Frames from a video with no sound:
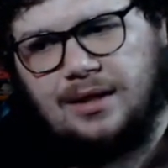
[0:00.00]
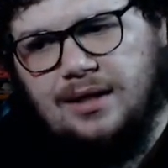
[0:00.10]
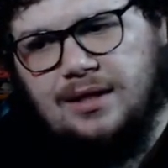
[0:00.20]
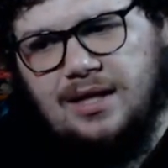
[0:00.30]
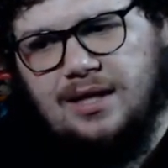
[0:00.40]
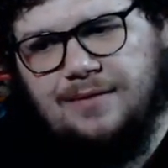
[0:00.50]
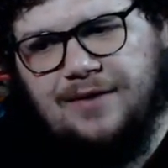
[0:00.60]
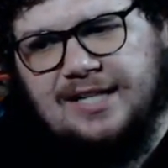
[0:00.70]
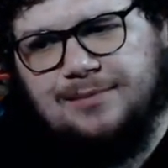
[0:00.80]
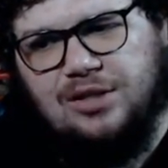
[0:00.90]
the
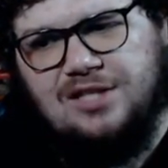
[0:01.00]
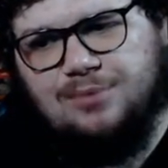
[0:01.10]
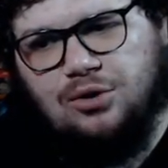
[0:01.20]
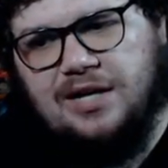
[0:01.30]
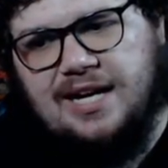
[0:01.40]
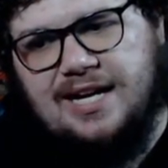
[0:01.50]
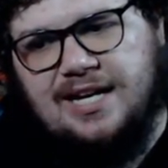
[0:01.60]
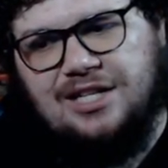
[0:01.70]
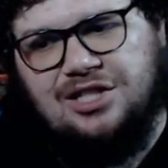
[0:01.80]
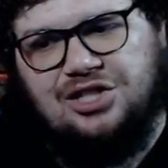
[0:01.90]
vice principal
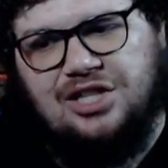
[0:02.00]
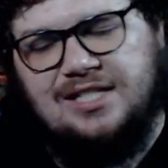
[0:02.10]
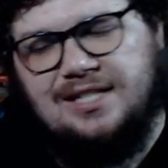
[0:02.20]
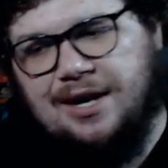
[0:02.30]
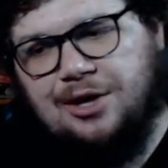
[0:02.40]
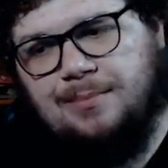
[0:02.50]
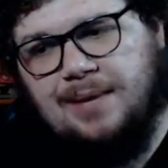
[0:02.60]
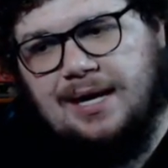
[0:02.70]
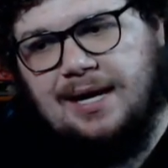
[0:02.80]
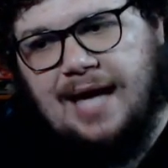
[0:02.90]
is just there to
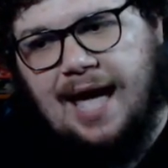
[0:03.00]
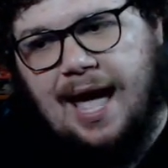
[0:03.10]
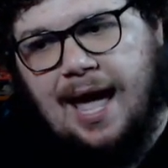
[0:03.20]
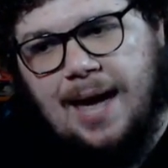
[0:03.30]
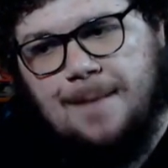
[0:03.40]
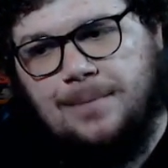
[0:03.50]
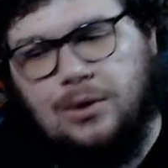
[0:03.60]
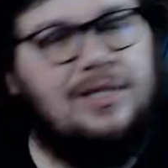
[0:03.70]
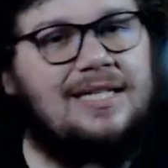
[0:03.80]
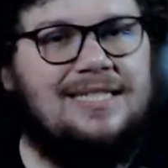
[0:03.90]
be a
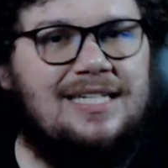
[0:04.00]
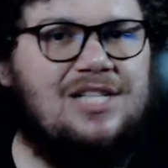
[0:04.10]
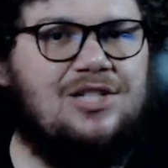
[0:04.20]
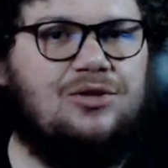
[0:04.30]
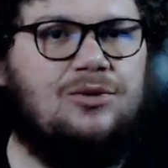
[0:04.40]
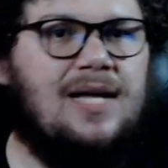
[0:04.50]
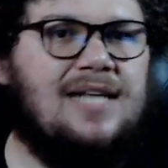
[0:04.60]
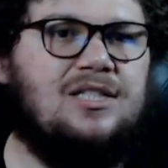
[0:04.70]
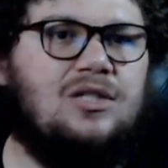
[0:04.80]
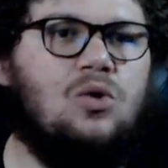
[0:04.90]
bully teacher who
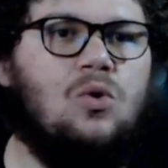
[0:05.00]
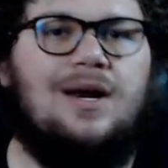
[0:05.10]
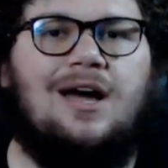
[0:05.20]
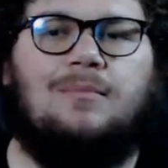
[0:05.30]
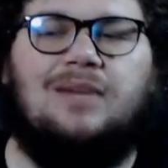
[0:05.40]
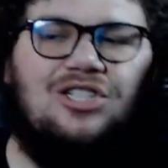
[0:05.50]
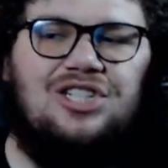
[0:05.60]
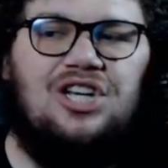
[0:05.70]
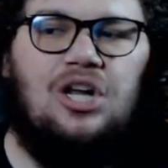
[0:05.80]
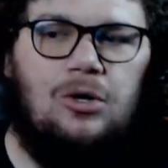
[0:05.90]
likes to lord how much he
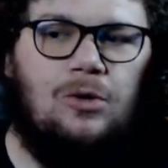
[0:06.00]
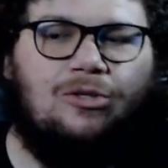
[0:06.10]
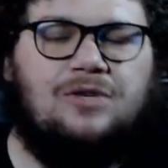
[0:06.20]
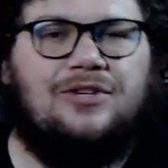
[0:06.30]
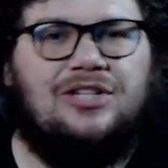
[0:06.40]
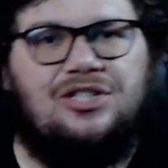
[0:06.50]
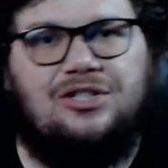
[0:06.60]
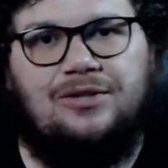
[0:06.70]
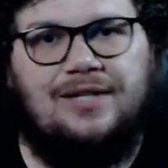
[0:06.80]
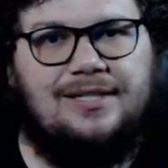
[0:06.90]
knows over his
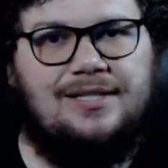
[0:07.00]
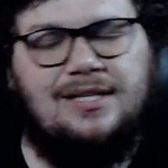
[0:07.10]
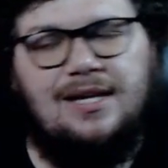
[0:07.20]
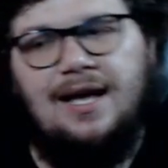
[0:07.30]
students.